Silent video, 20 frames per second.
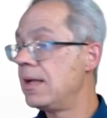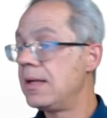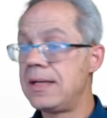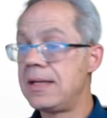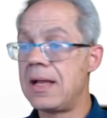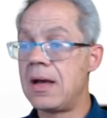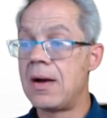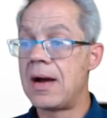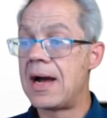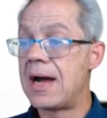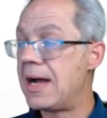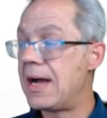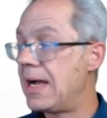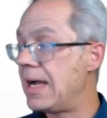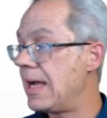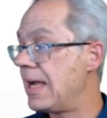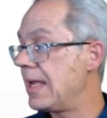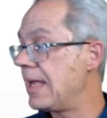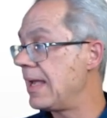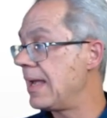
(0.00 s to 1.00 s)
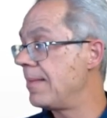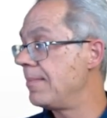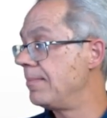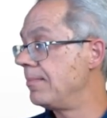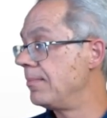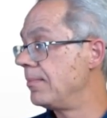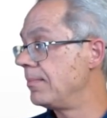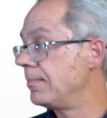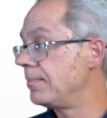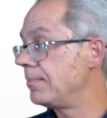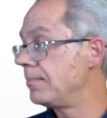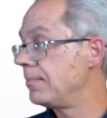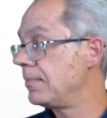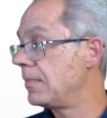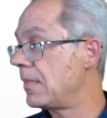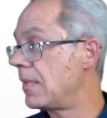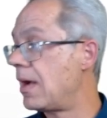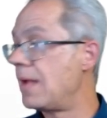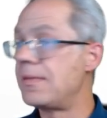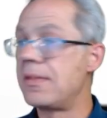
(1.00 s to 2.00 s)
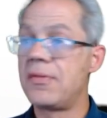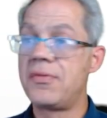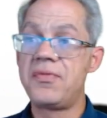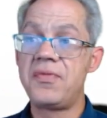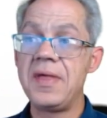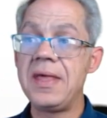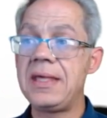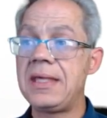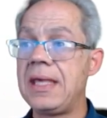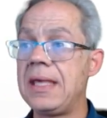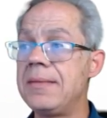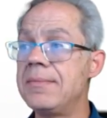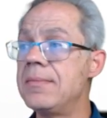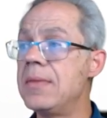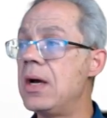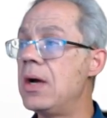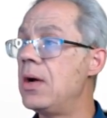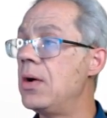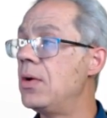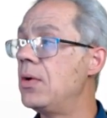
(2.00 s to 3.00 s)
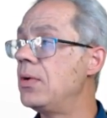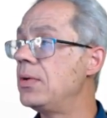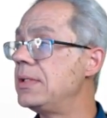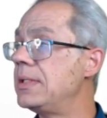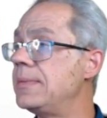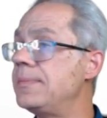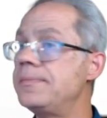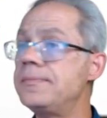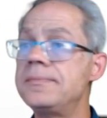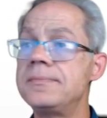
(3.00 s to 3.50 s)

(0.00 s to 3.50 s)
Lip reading: Now I am on the thinking mode.